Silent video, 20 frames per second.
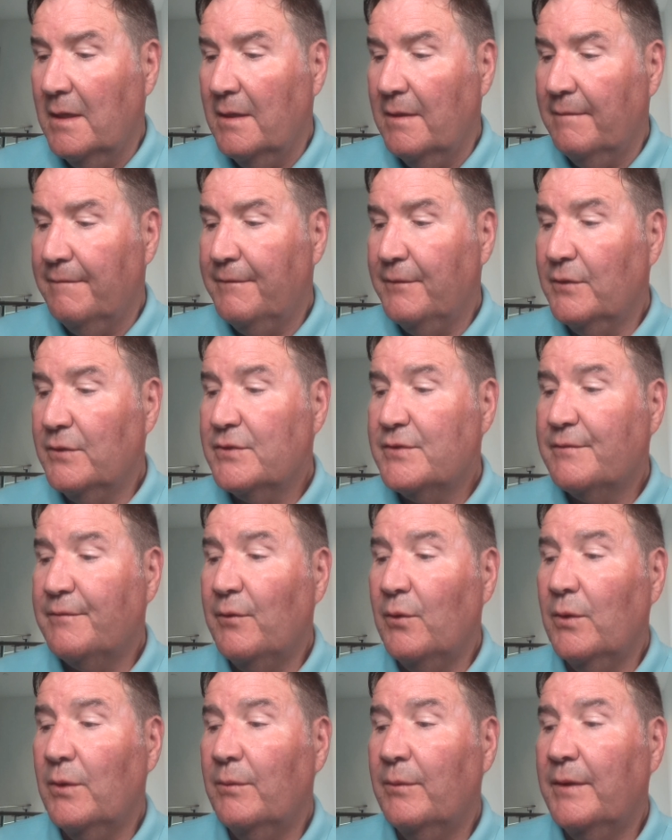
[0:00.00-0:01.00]
First
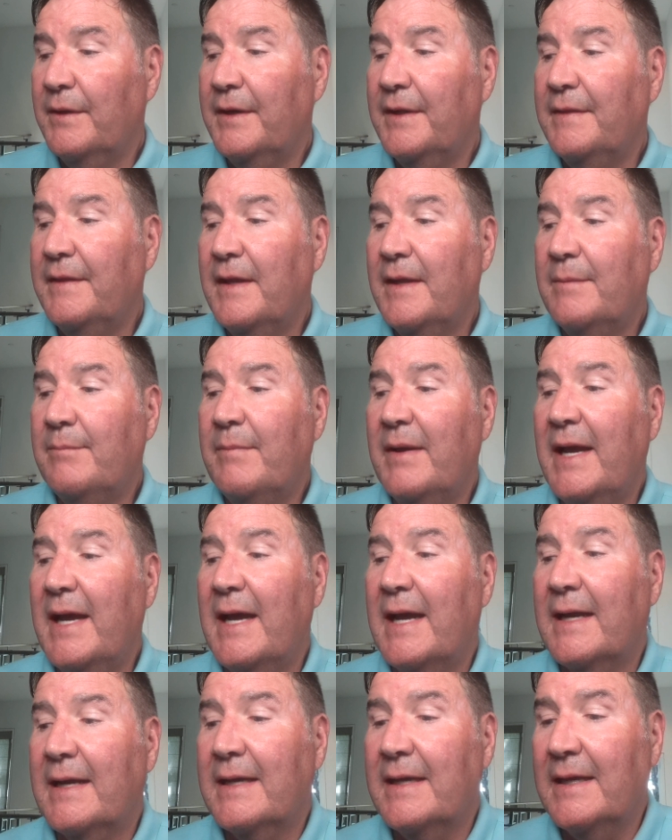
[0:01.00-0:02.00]
forward and then
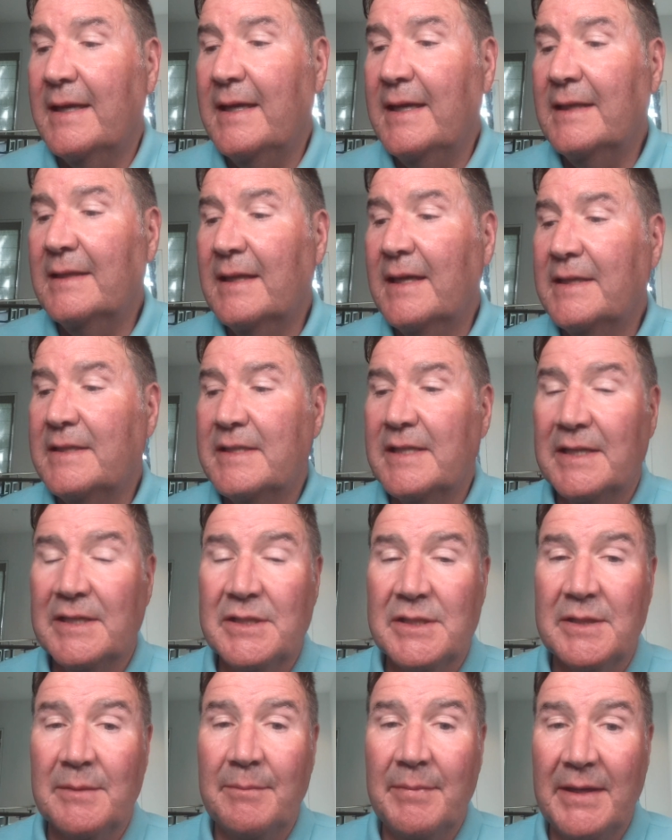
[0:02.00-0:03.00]
back. Eli
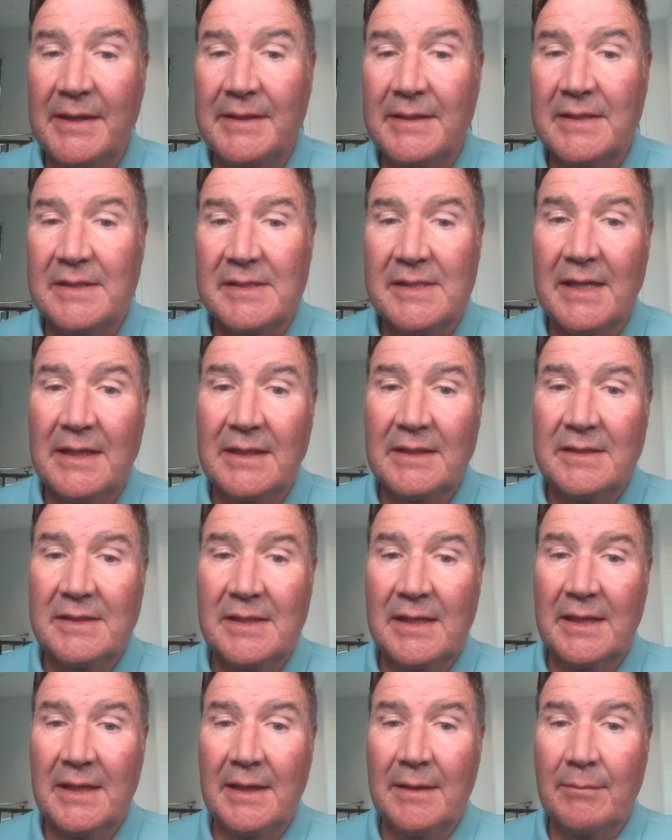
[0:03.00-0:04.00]
touched the button a second
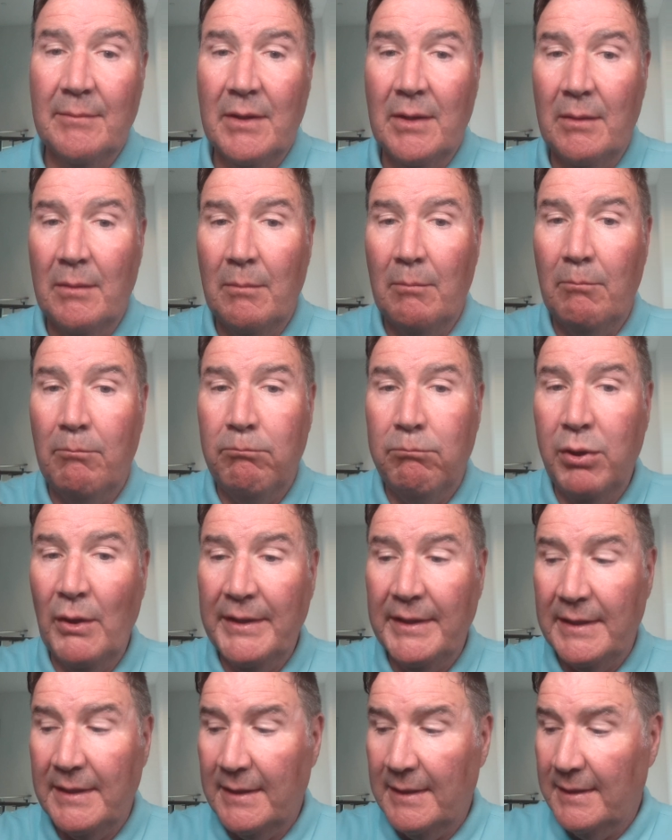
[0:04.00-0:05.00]
time.
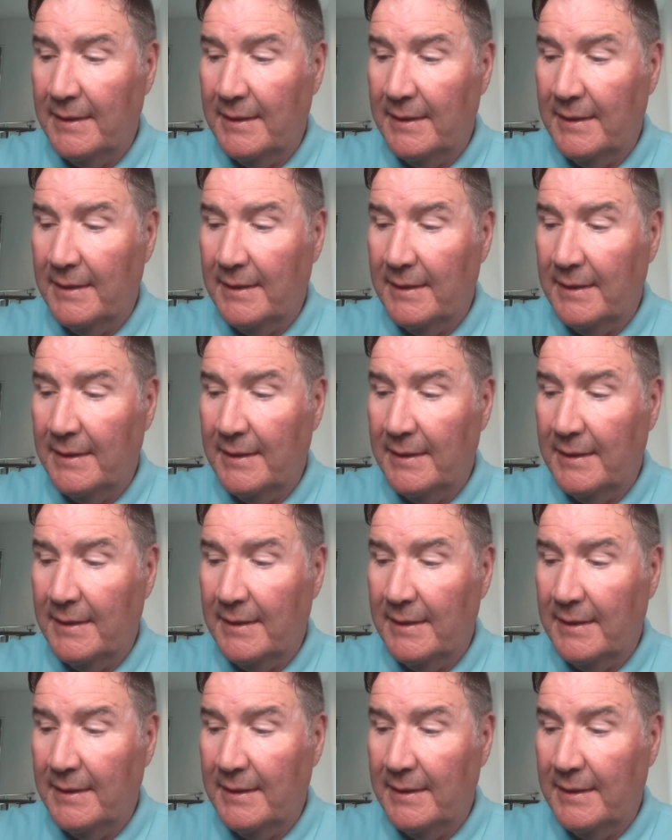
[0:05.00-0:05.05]
Boink.